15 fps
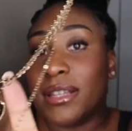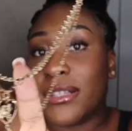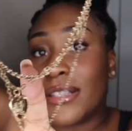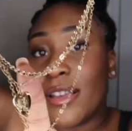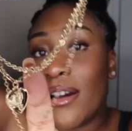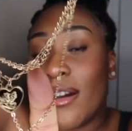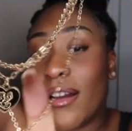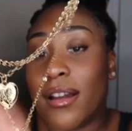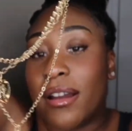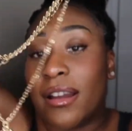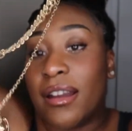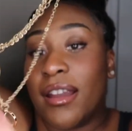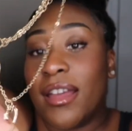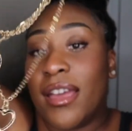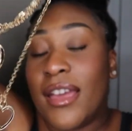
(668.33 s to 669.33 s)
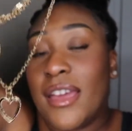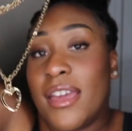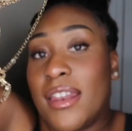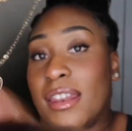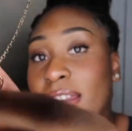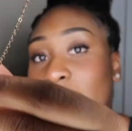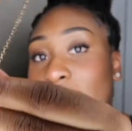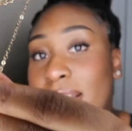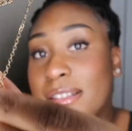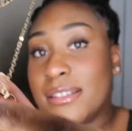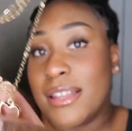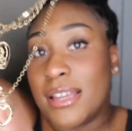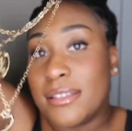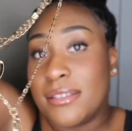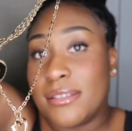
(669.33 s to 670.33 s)
this heart. And then it has
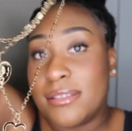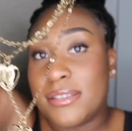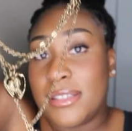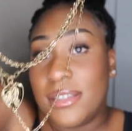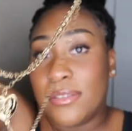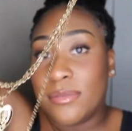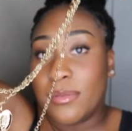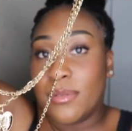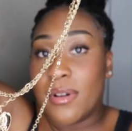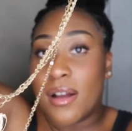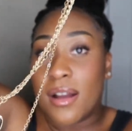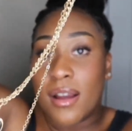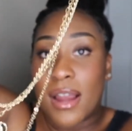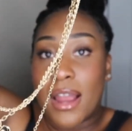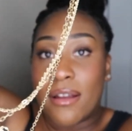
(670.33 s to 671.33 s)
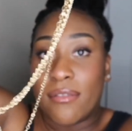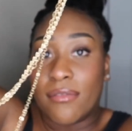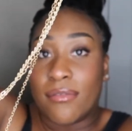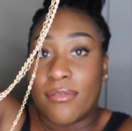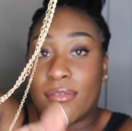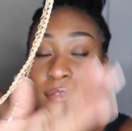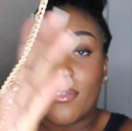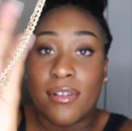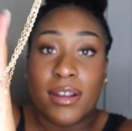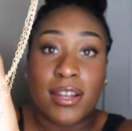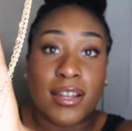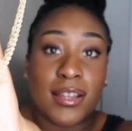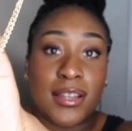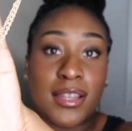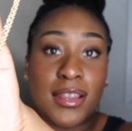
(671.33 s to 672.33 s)
like the see-through heart. I
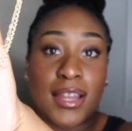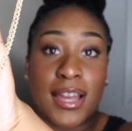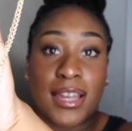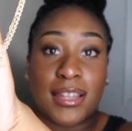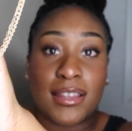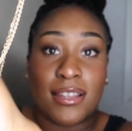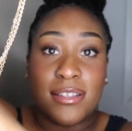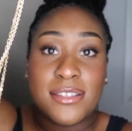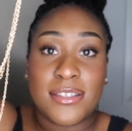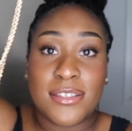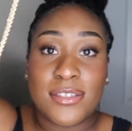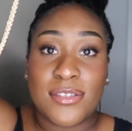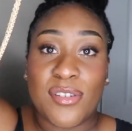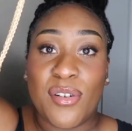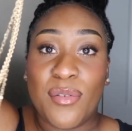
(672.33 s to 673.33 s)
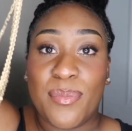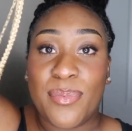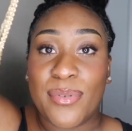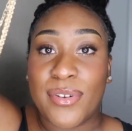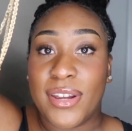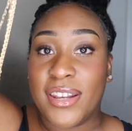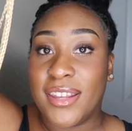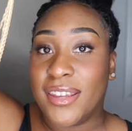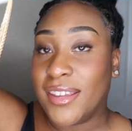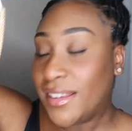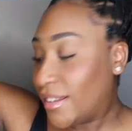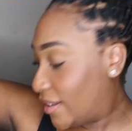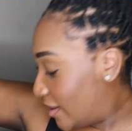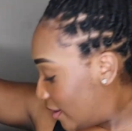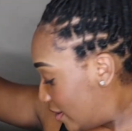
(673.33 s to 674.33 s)
really like this. It's so pretty.